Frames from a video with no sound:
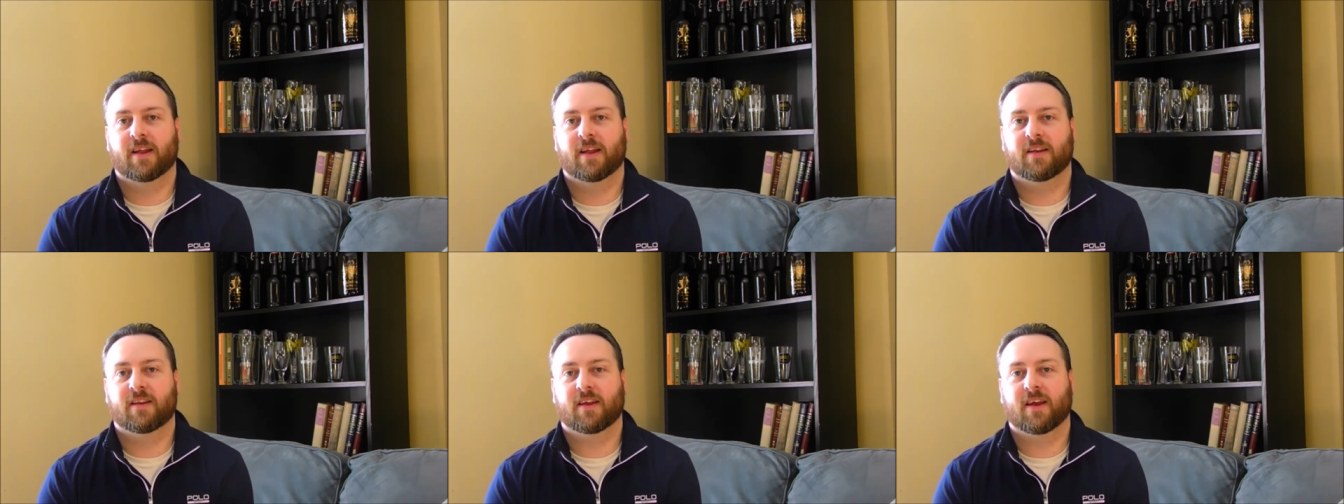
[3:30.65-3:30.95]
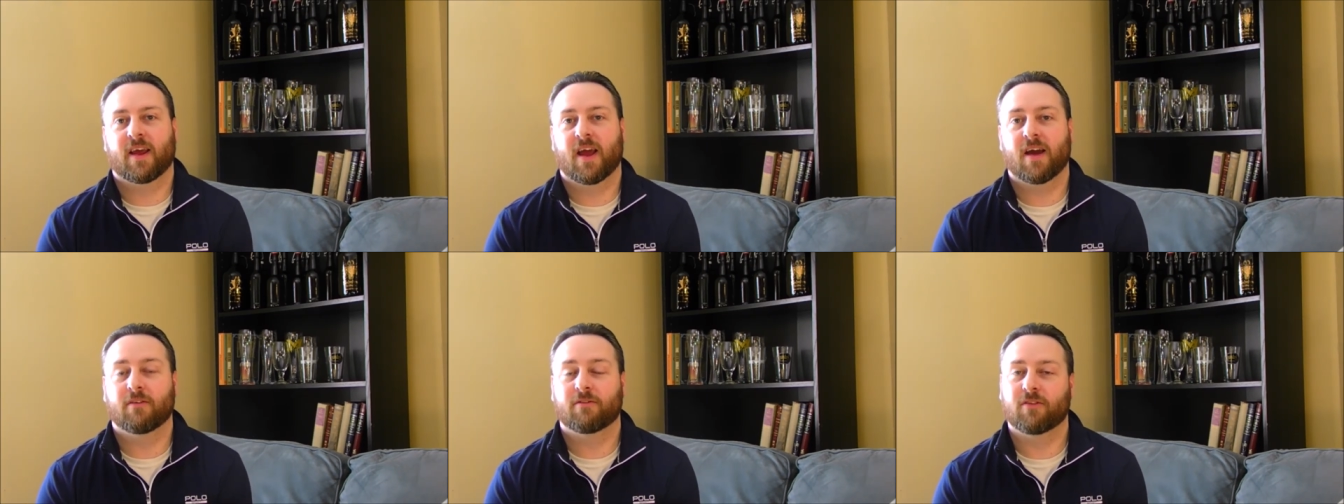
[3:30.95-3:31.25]
and
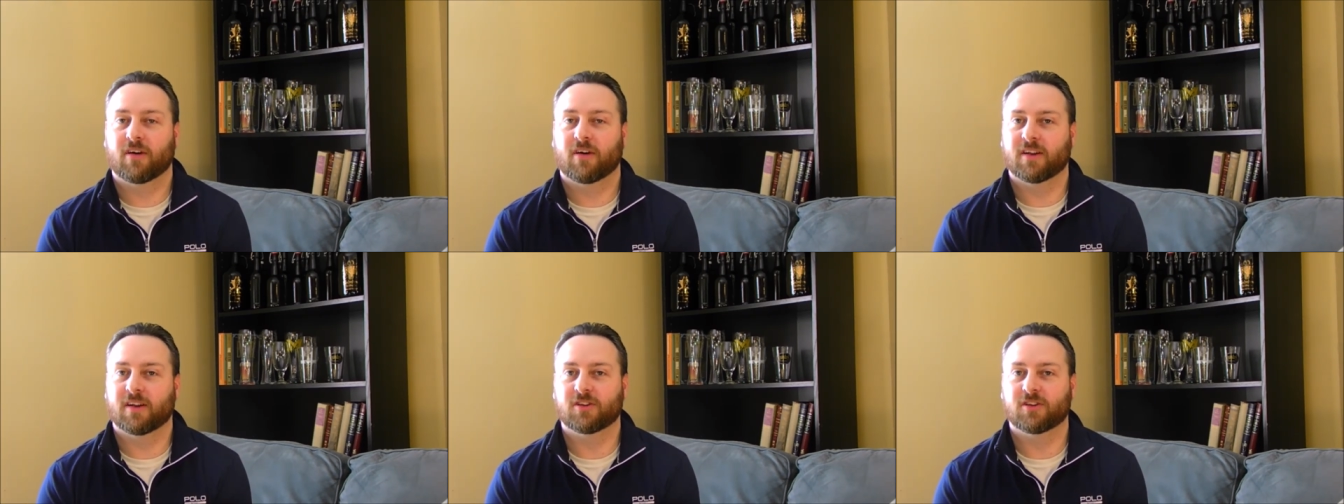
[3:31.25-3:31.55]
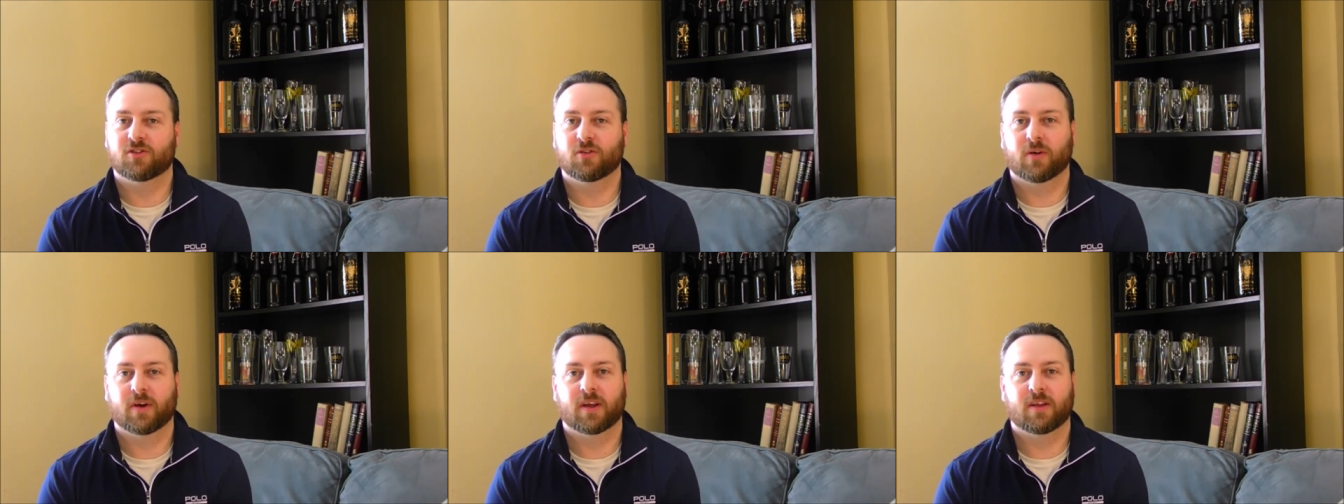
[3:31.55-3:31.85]
have fun
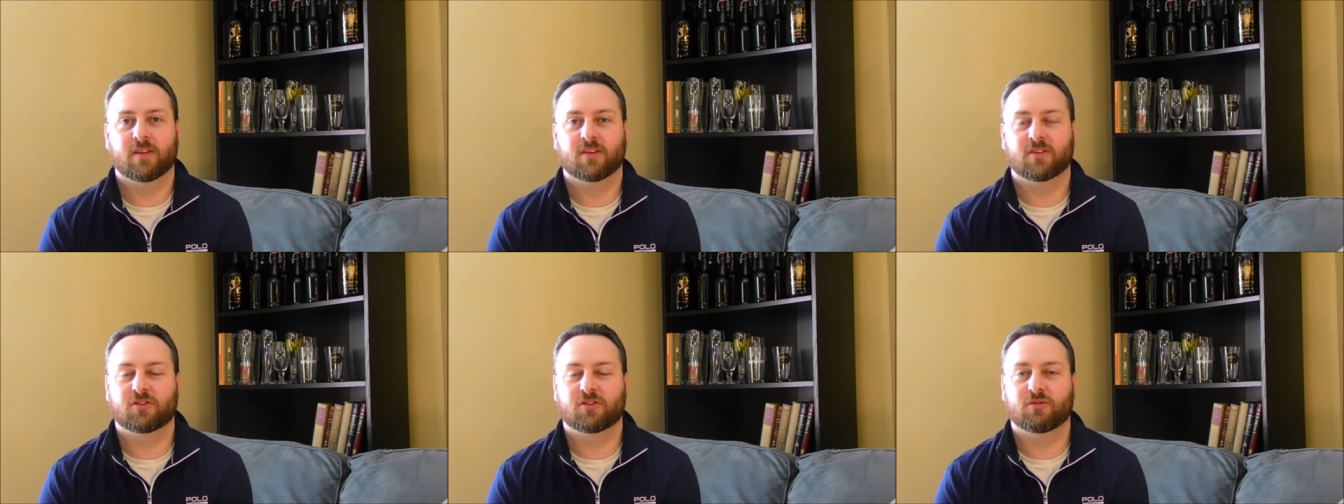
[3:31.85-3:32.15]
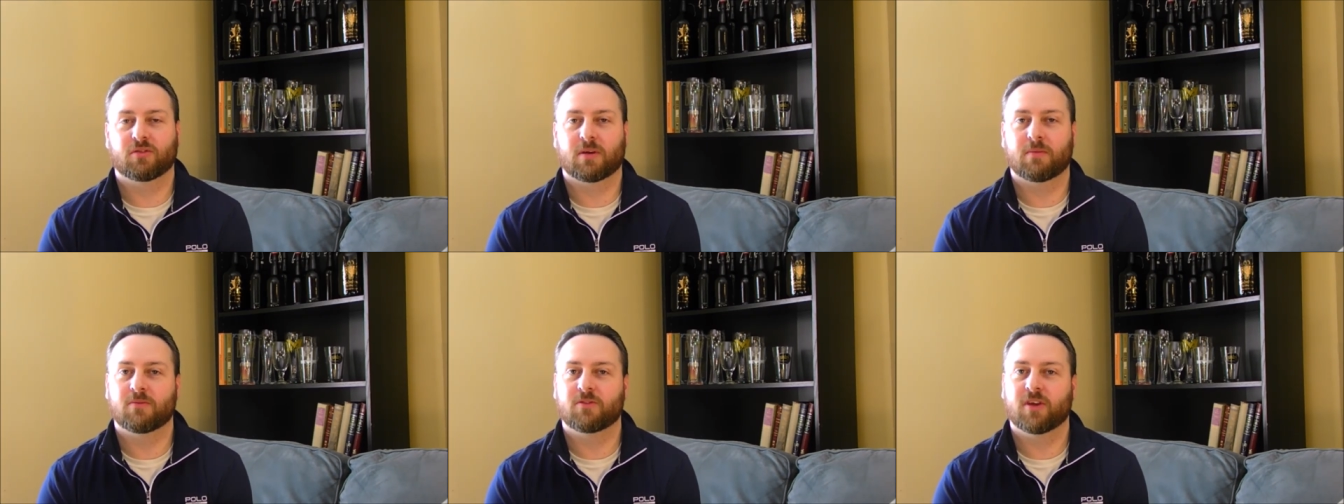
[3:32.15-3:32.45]
enjoying this
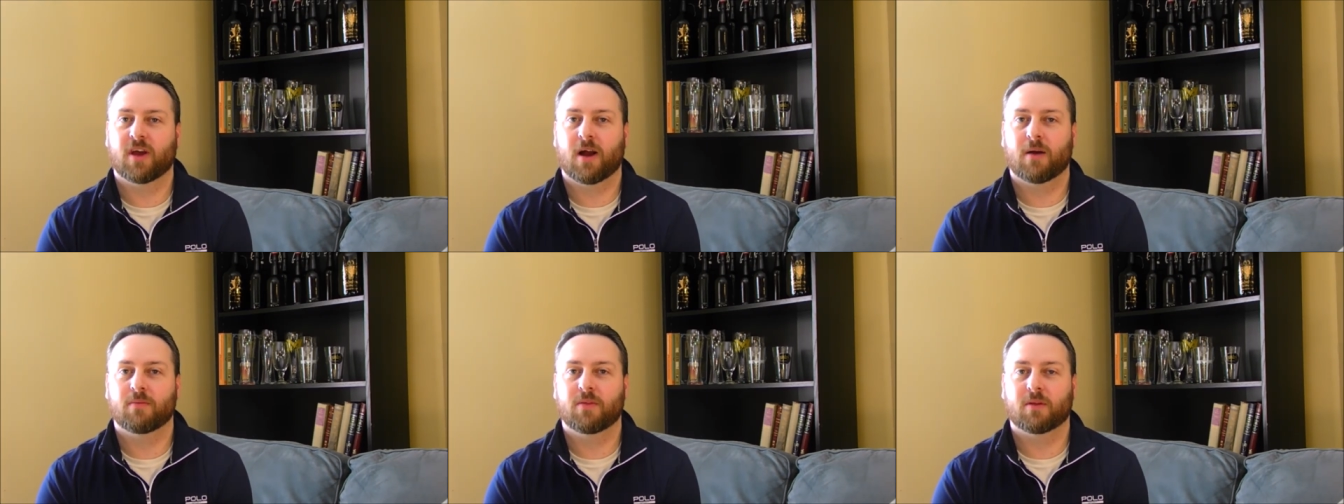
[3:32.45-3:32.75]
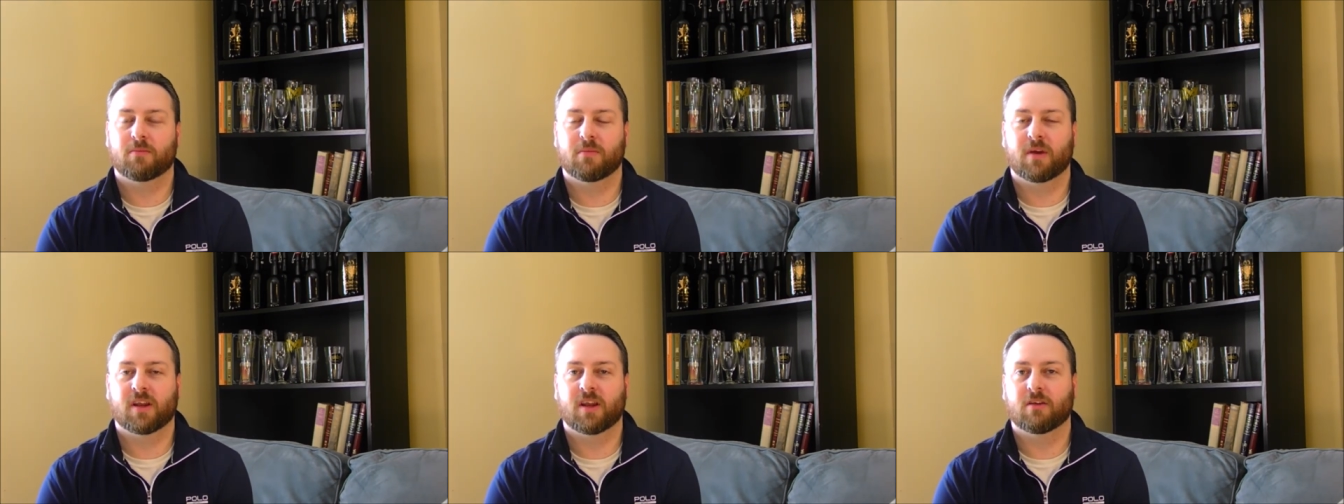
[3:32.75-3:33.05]
dream job
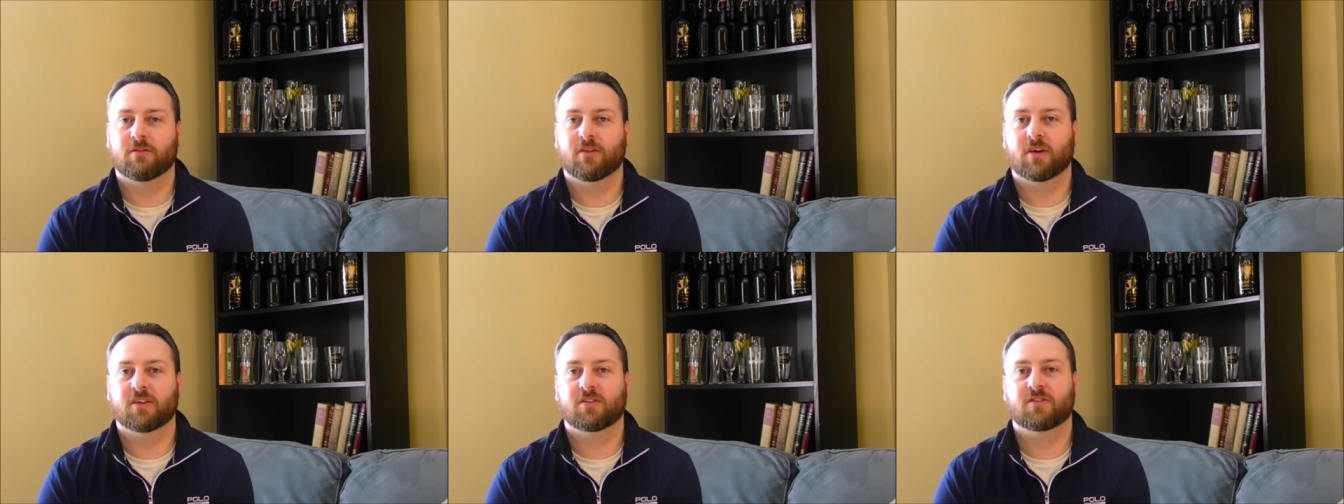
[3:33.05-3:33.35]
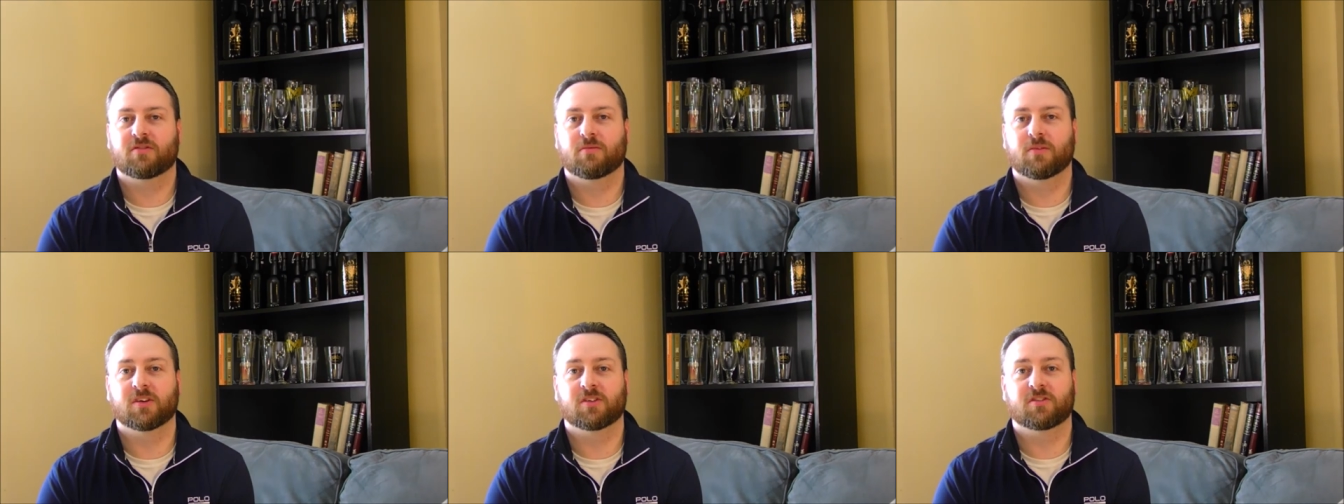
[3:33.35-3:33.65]
that many of
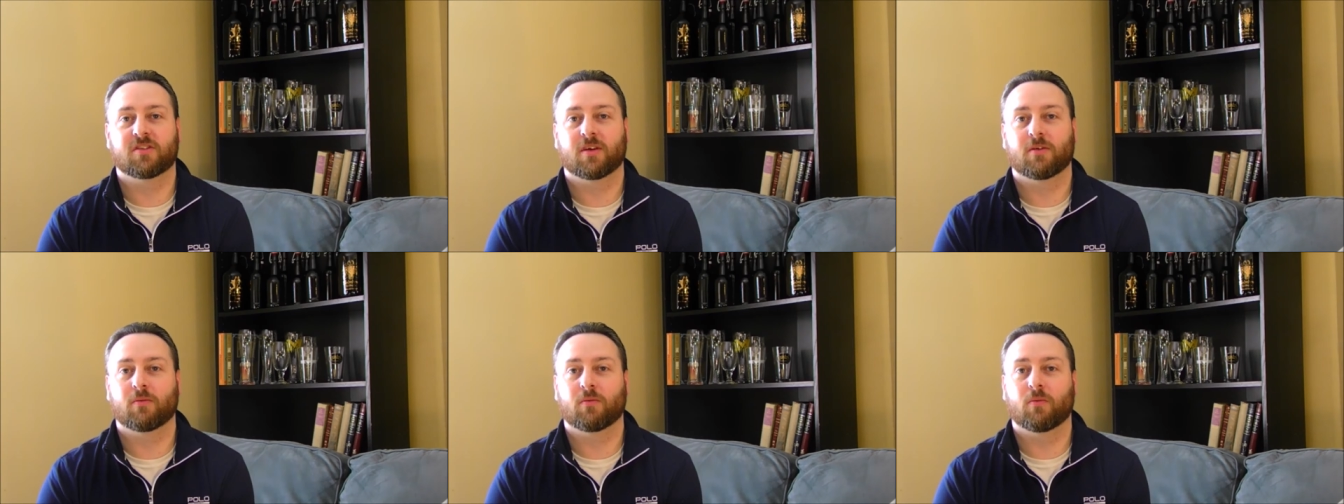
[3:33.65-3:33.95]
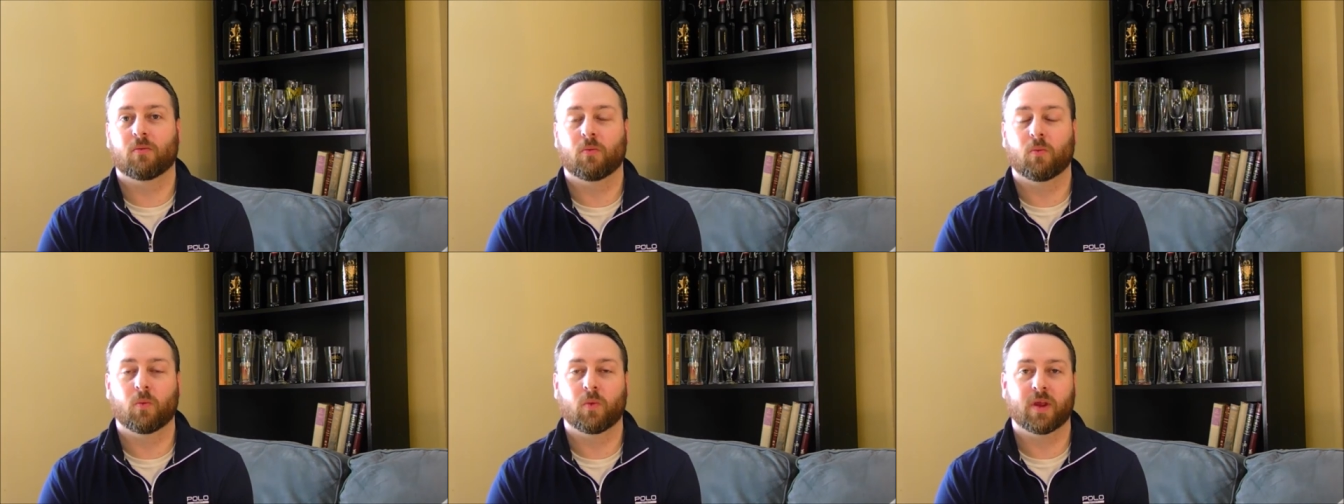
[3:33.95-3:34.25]
us wish that
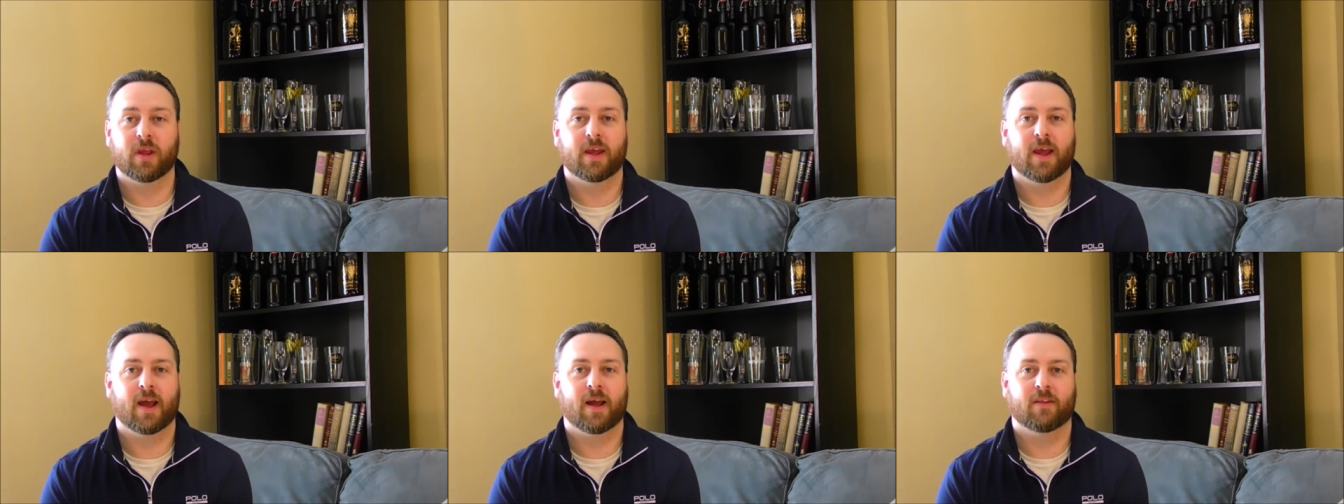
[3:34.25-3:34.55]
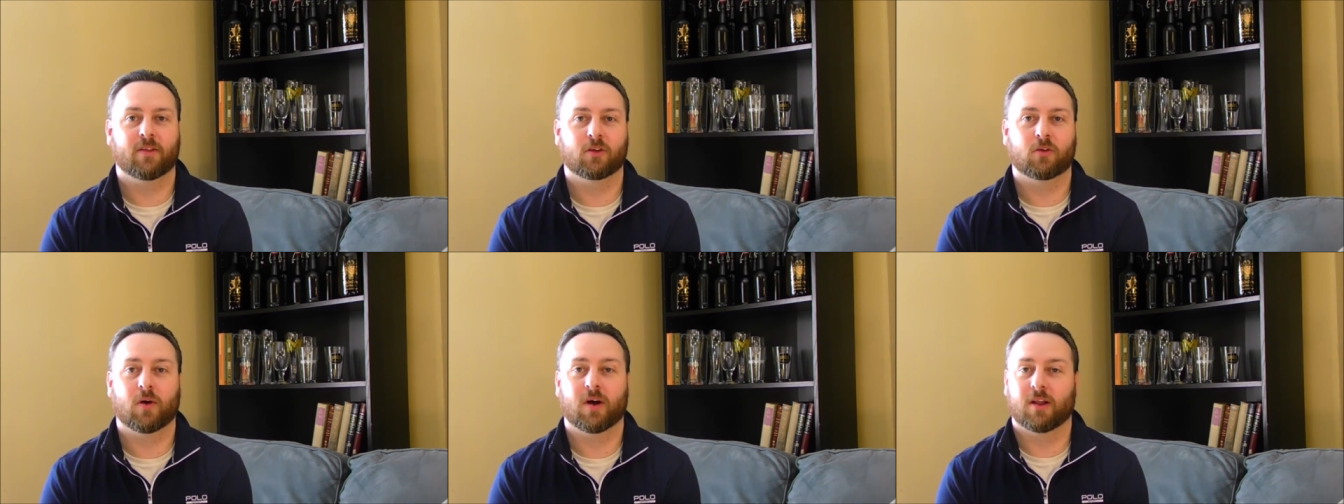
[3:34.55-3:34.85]
we
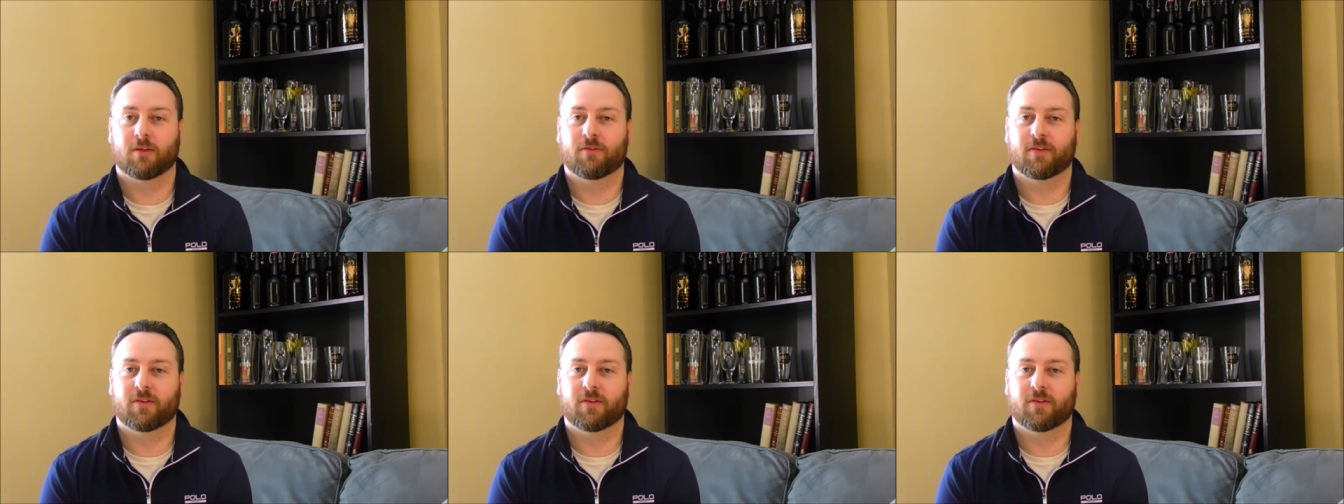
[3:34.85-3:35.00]
had the